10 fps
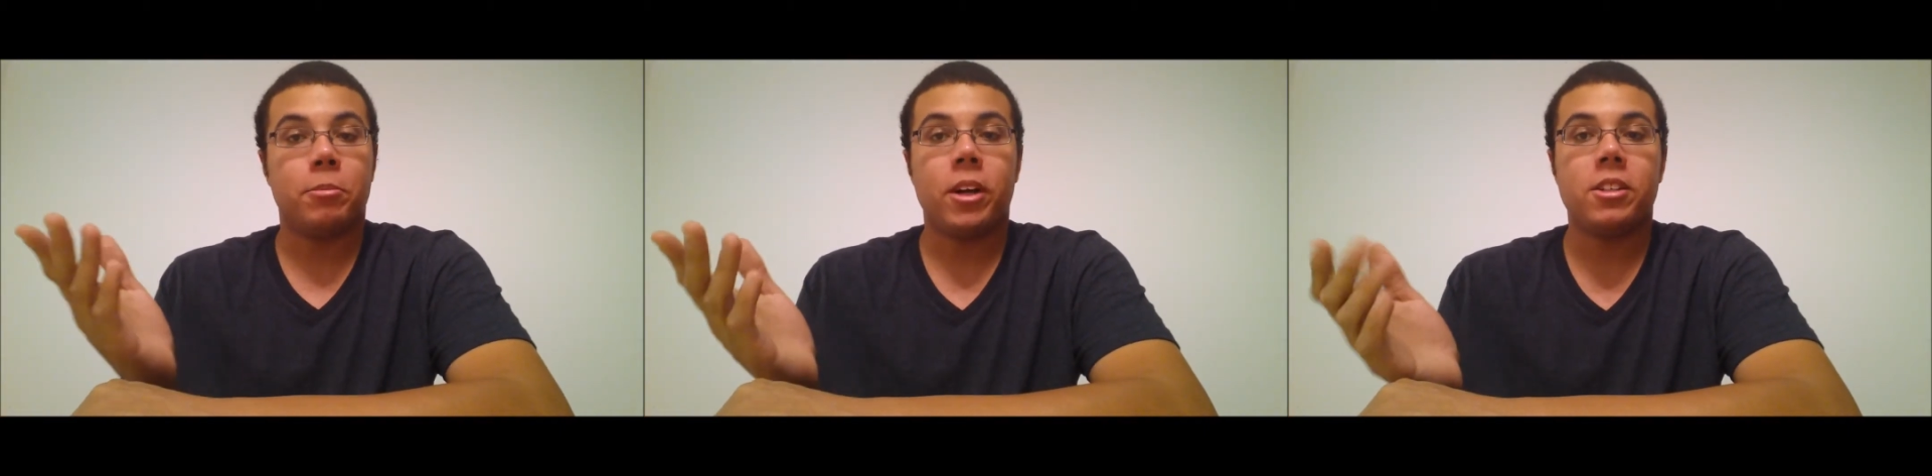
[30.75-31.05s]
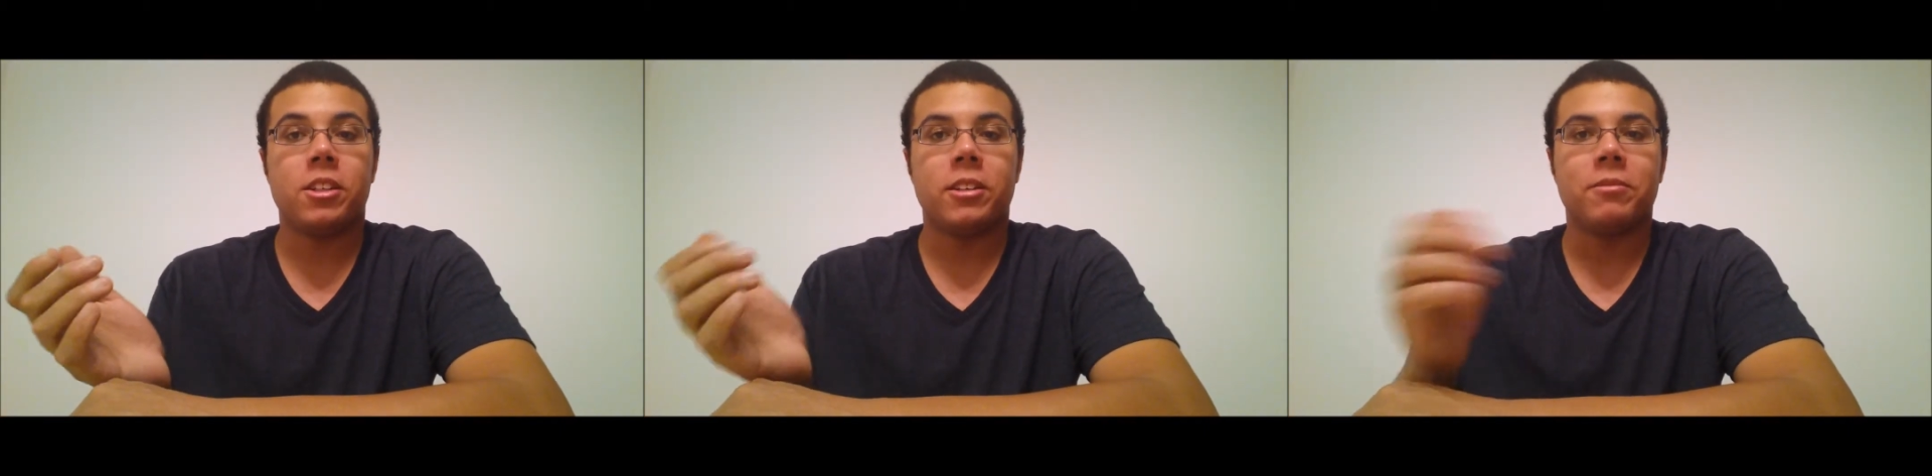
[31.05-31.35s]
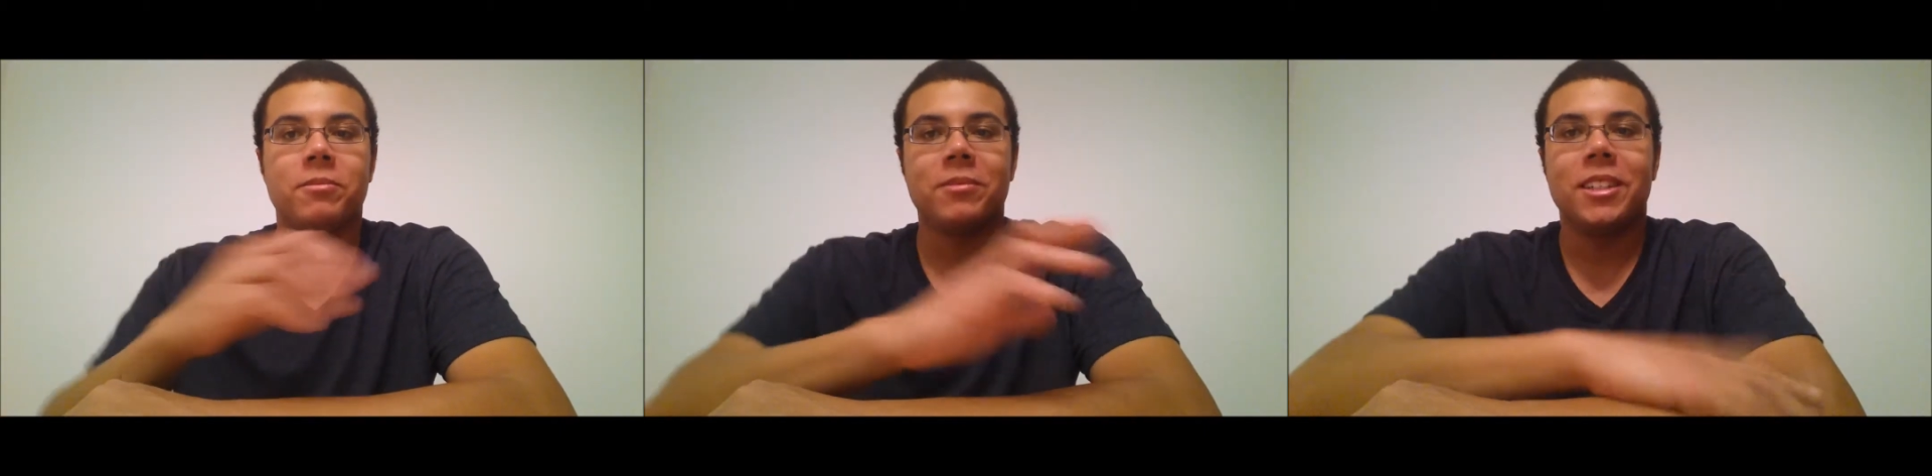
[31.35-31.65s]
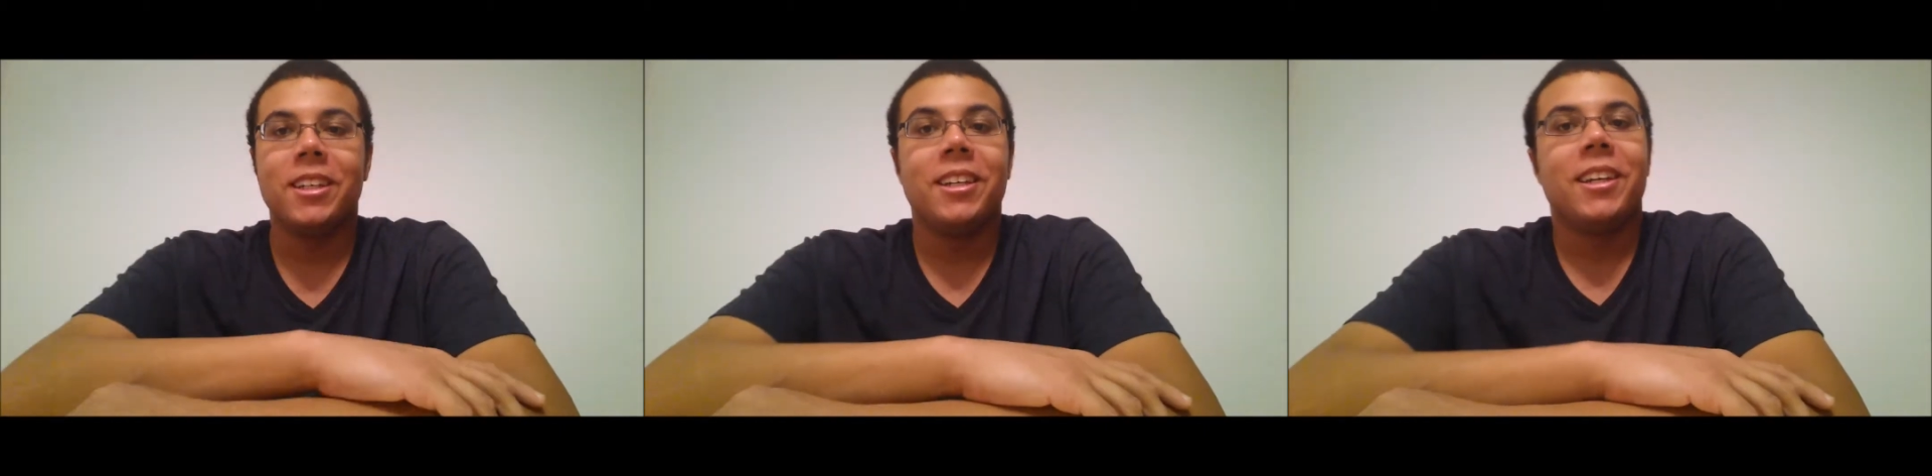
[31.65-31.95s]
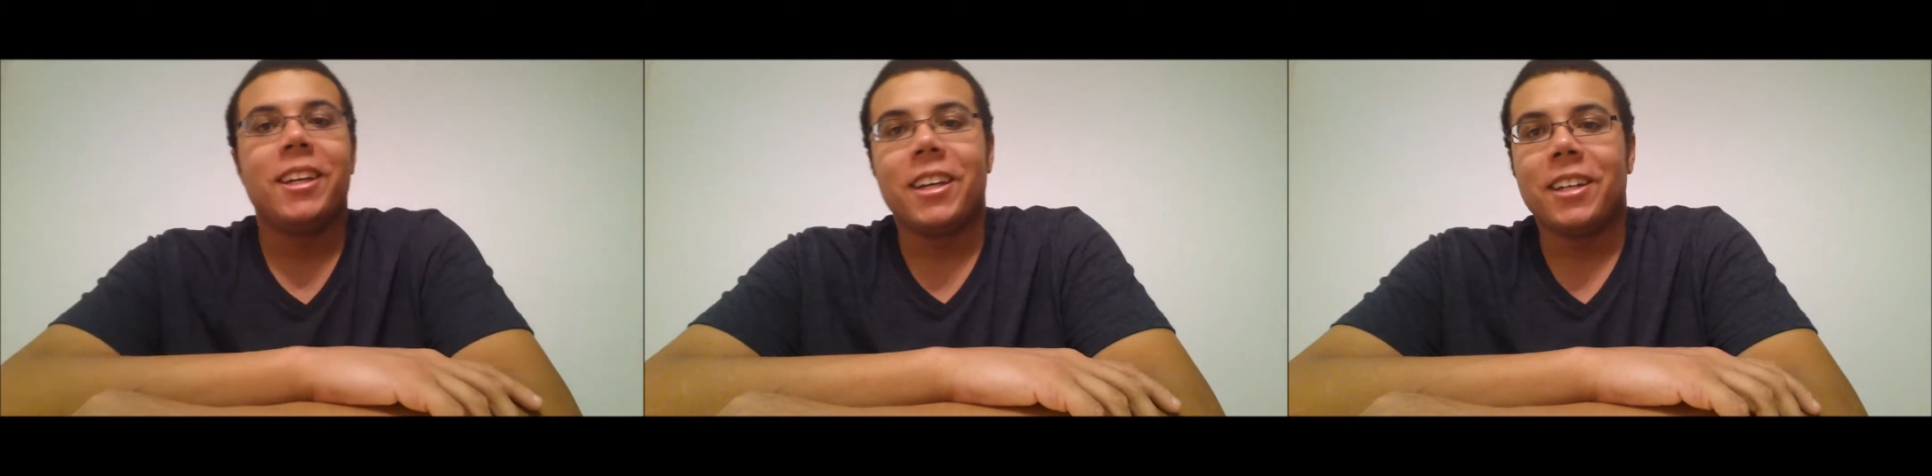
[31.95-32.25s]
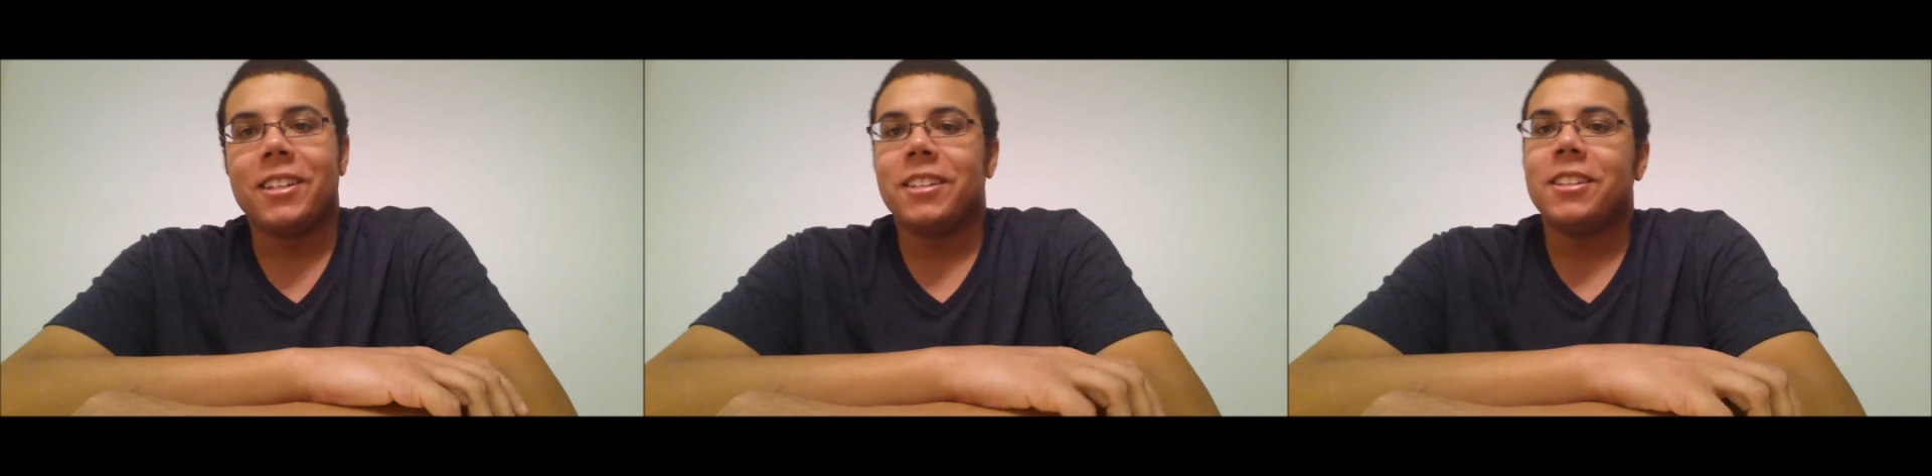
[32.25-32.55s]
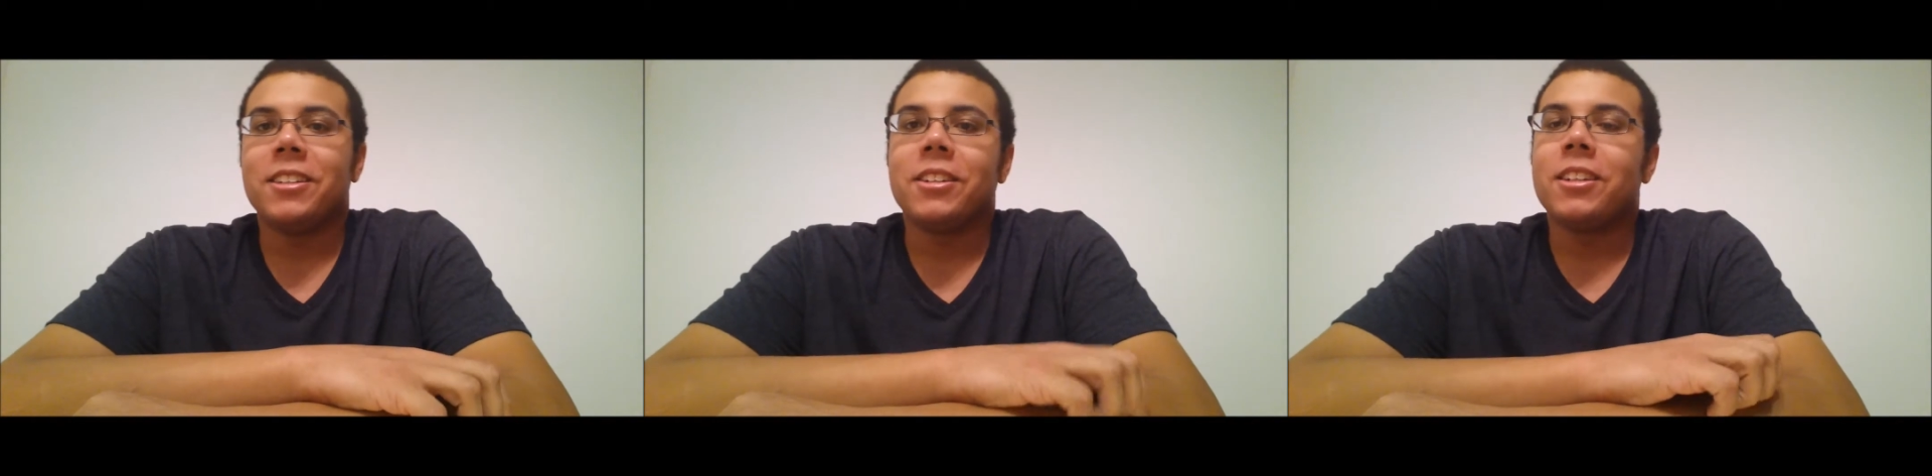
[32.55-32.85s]
president.
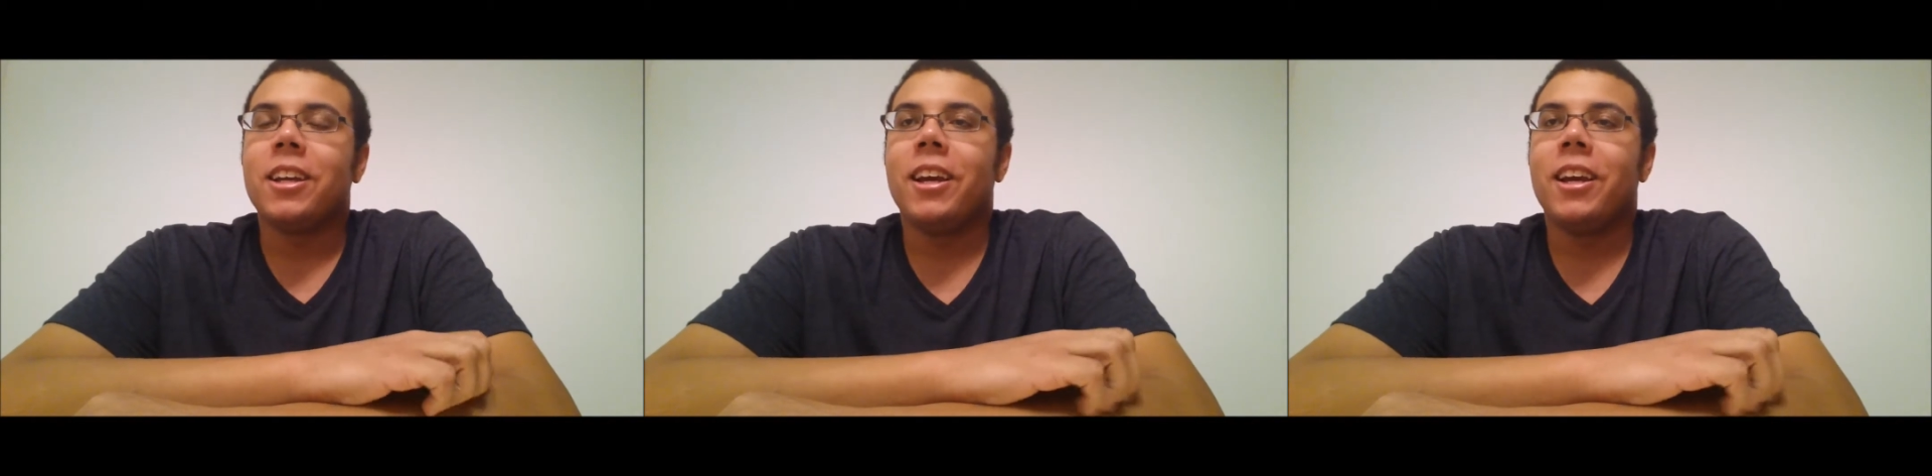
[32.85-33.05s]
Dear,